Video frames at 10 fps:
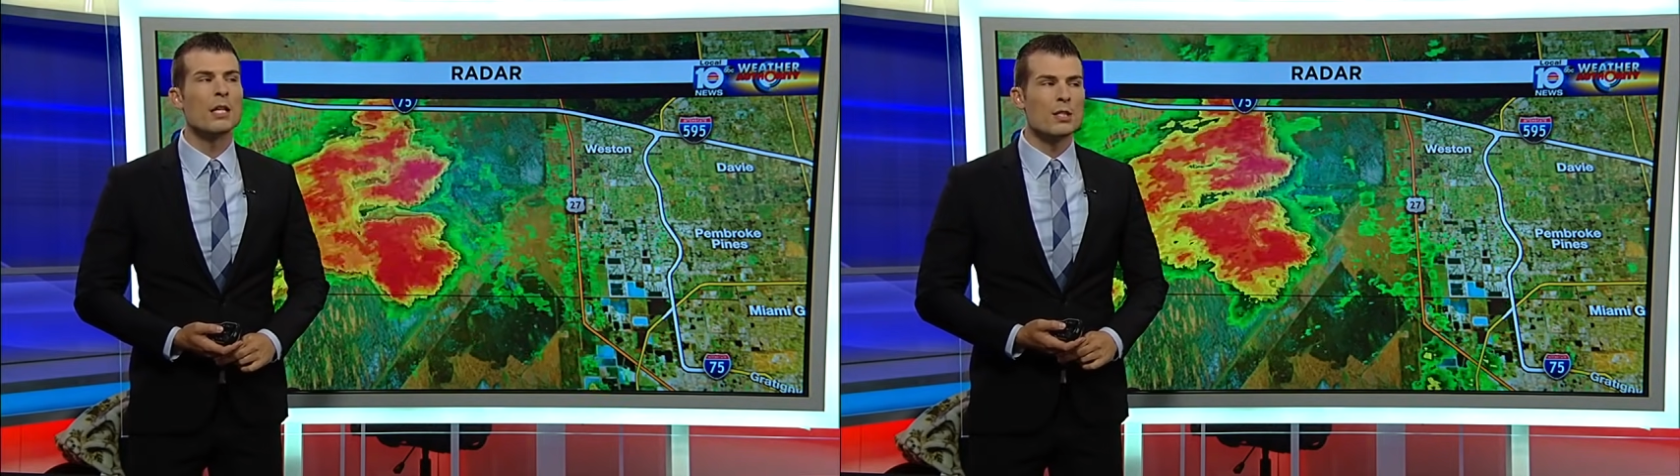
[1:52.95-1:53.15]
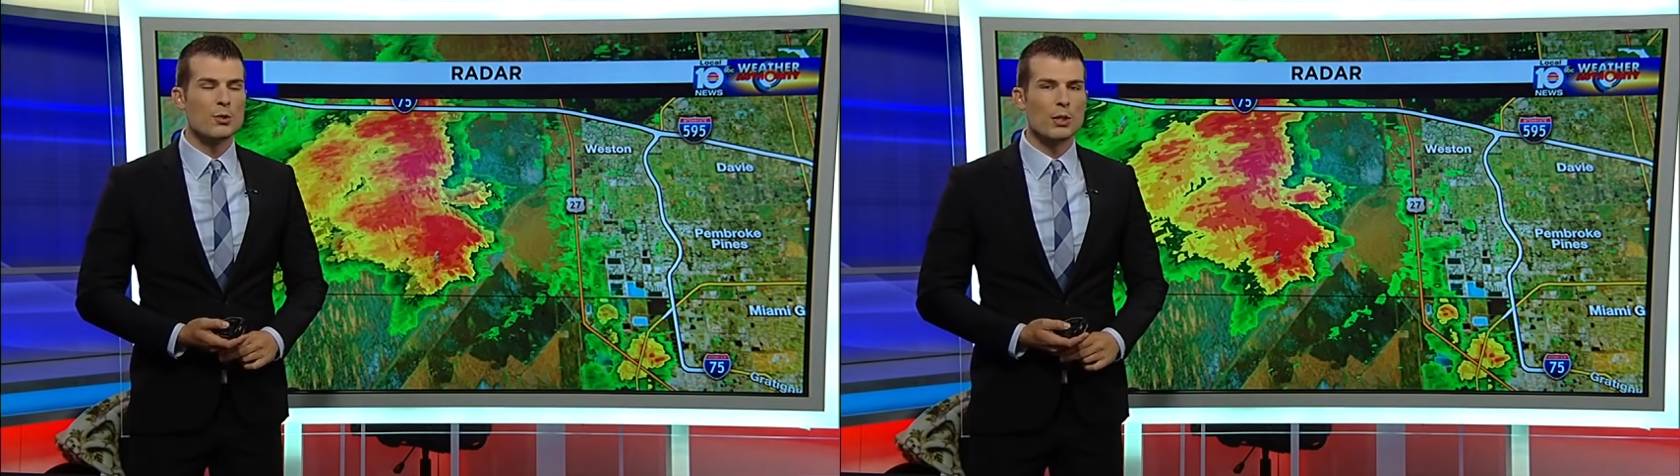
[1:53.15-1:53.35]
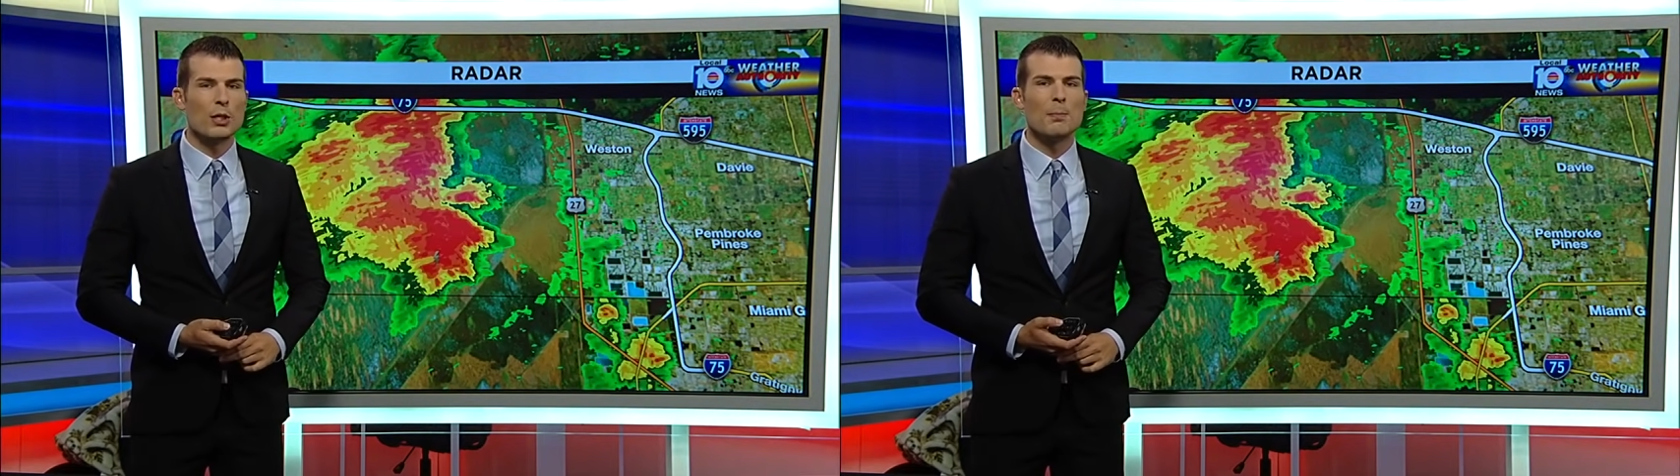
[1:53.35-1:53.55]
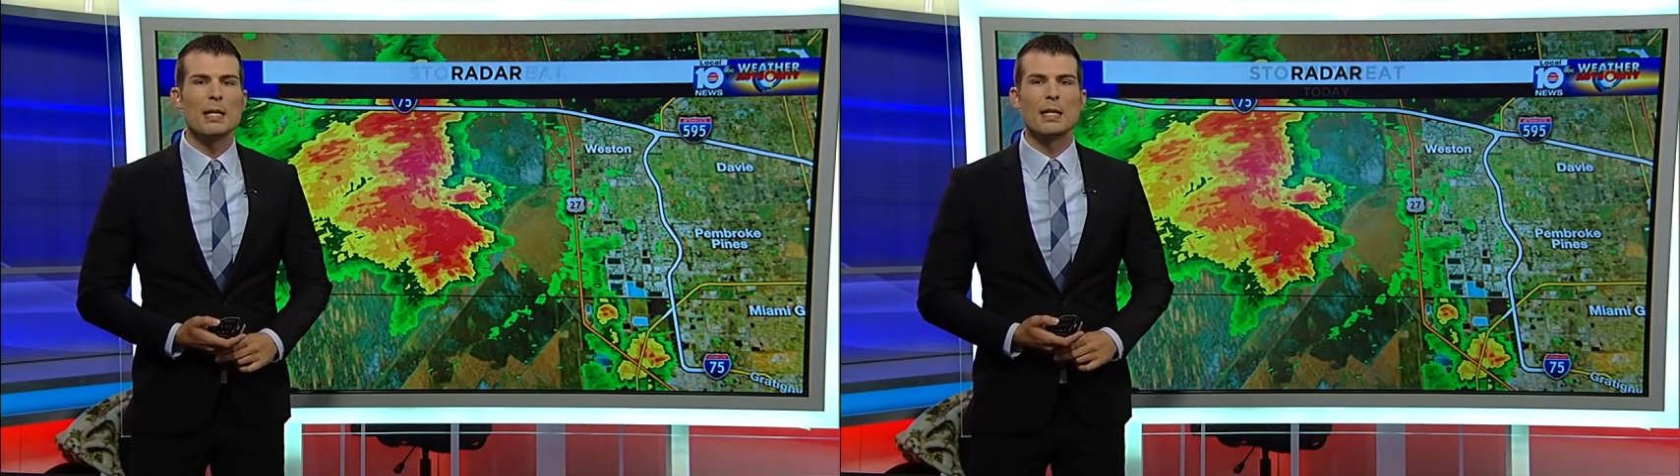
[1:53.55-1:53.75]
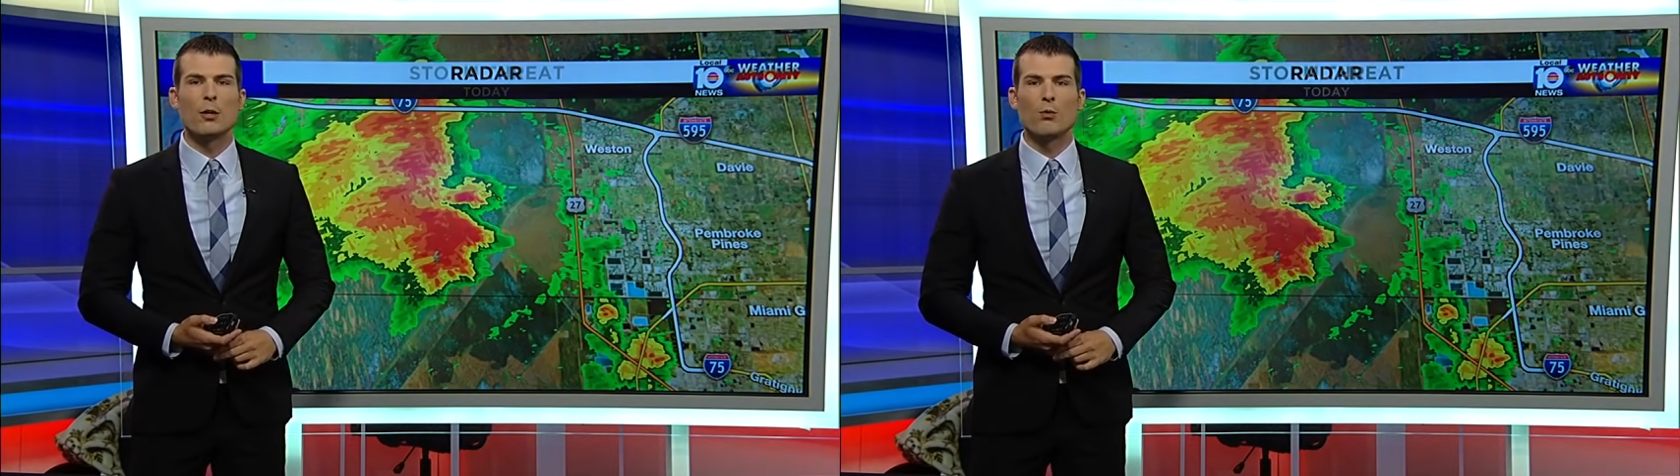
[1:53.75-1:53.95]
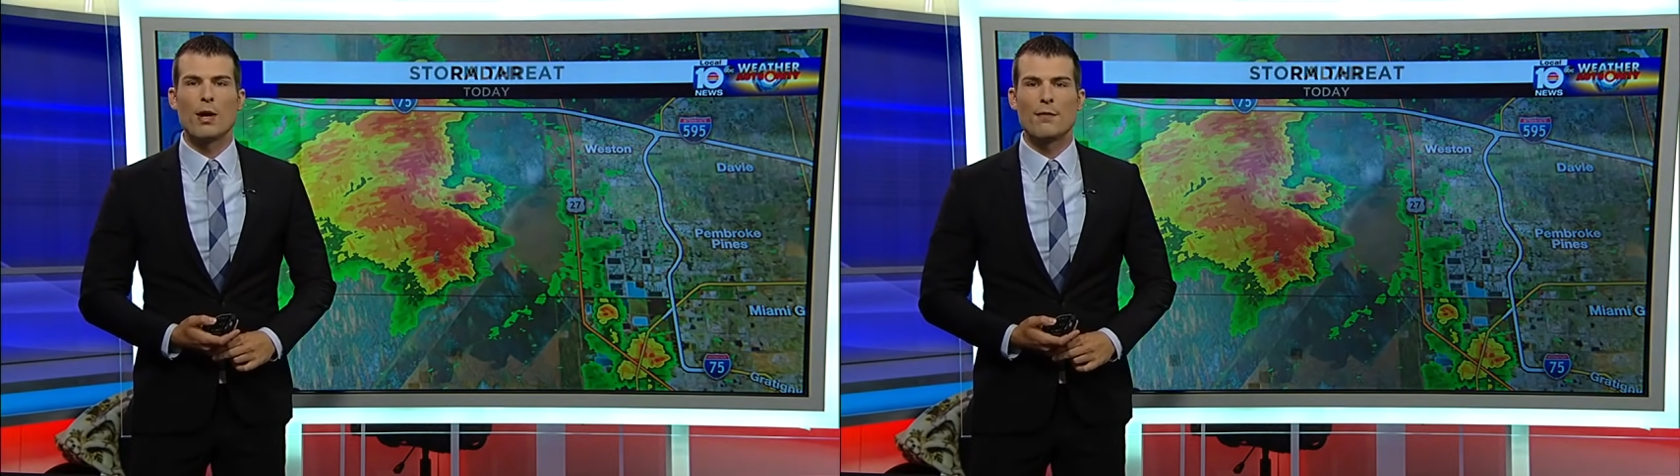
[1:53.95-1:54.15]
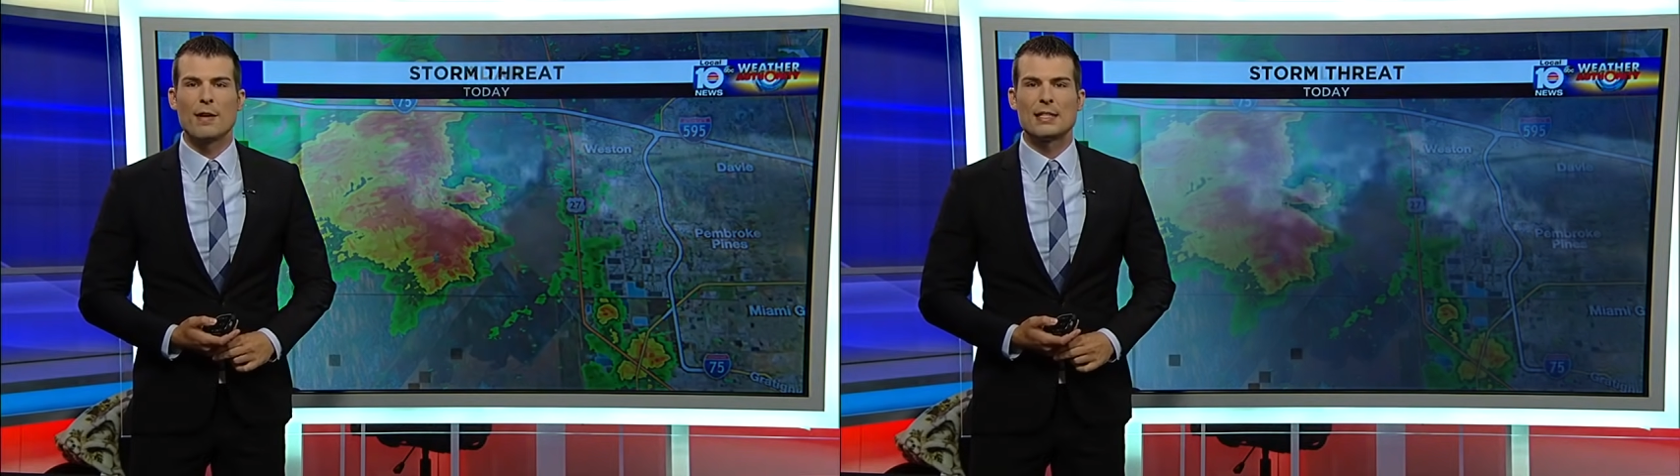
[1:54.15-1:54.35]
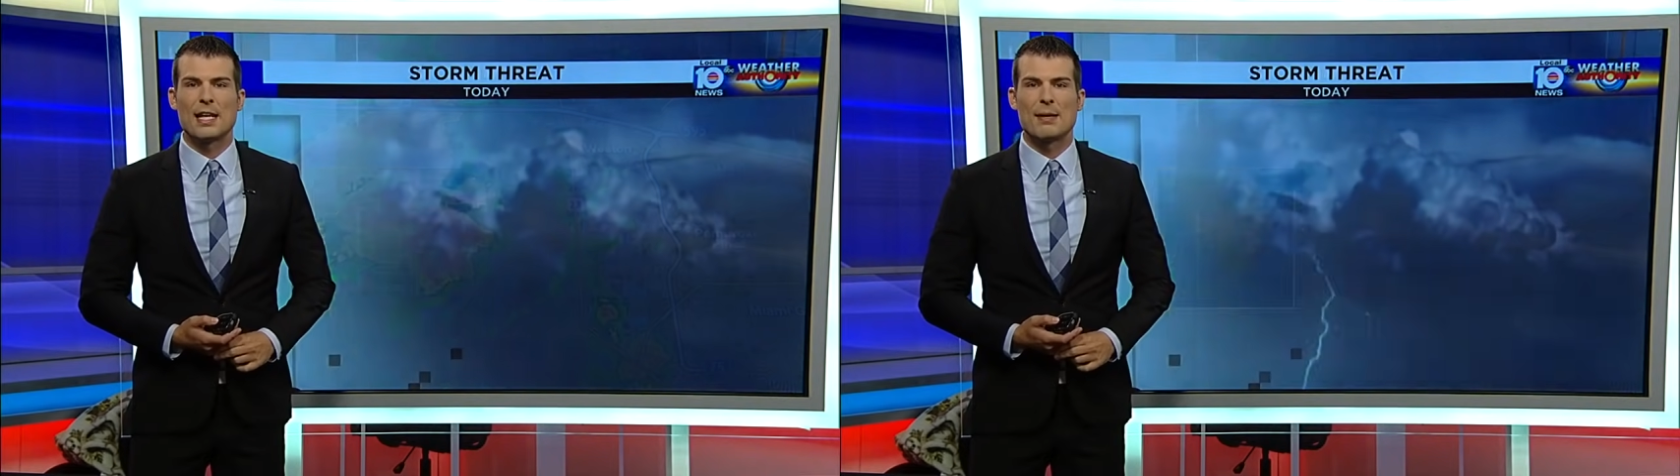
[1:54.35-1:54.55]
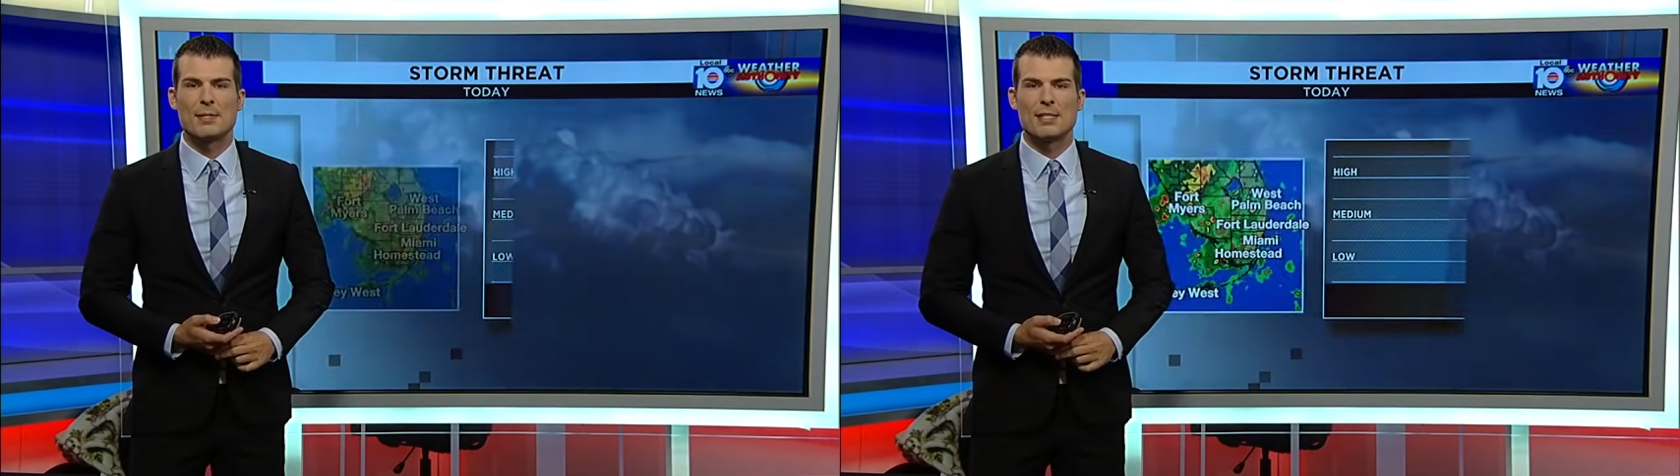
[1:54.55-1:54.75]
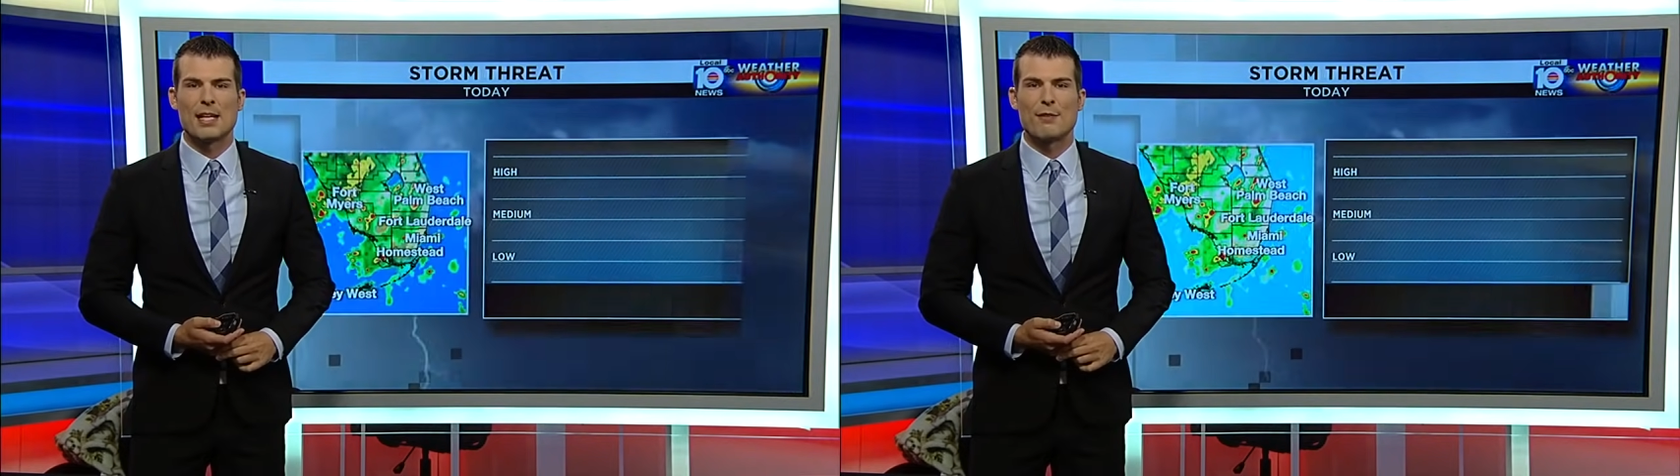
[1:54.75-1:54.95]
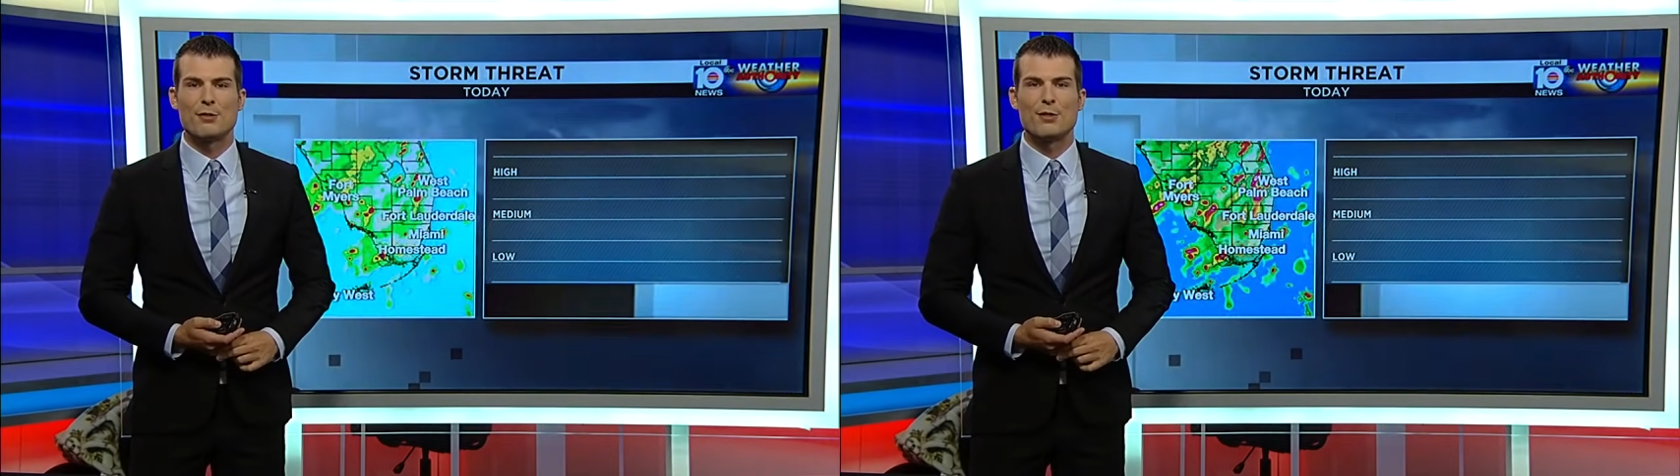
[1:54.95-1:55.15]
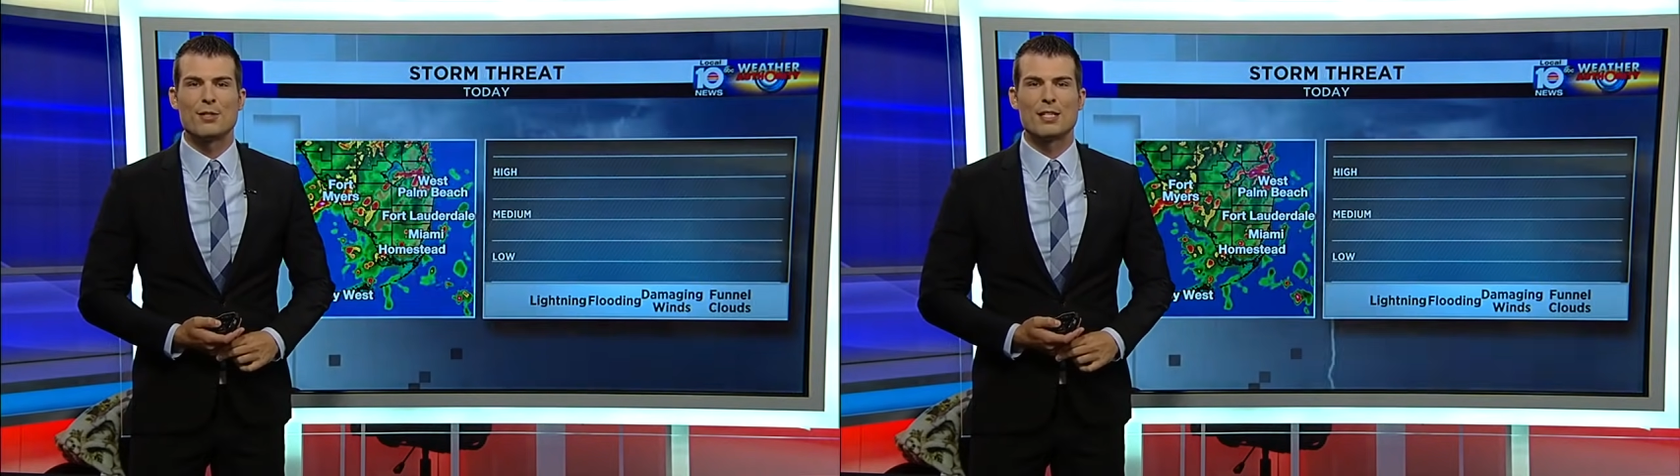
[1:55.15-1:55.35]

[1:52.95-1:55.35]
so it could be a little rough at times this afternoon.